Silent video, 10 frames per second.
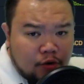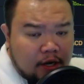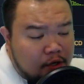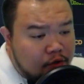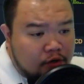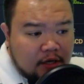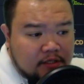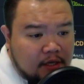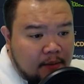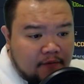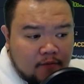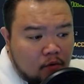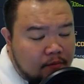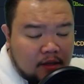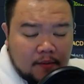I'm pretty new to this. I've,
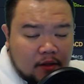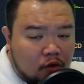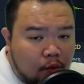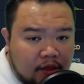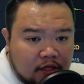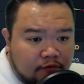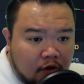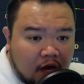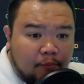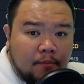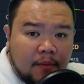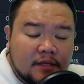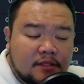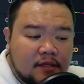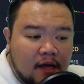I've only been doing this for a
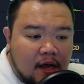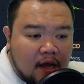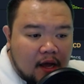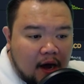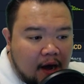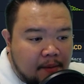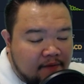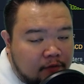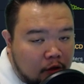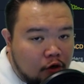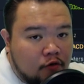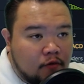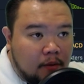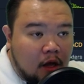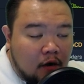couple months. Um, I've
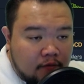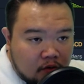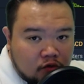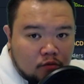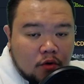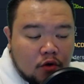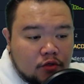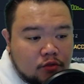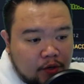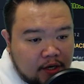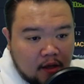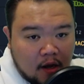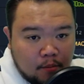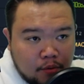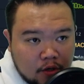learned from a lot of YouTubers,
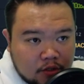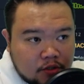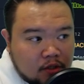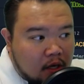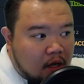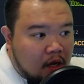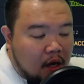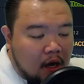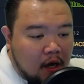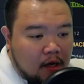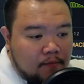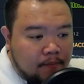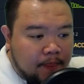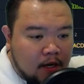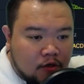reading a lot of books.
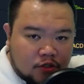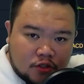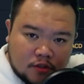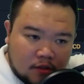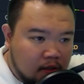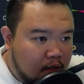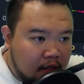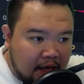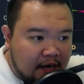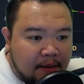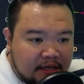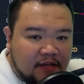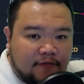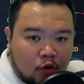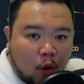Um, you know, just
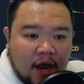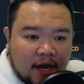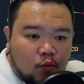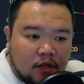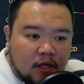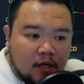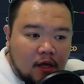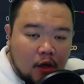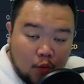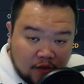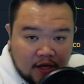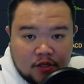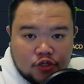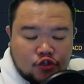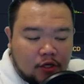getting myself acquainted with the
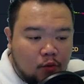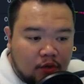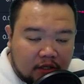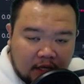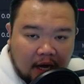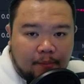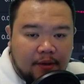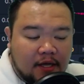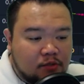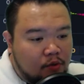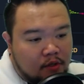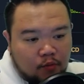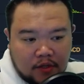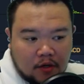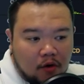with the industry, with the
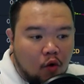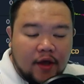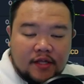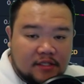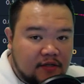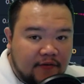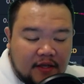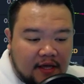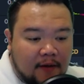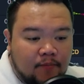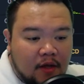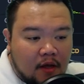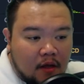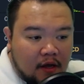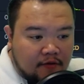topics, with with the coins and stuff like that.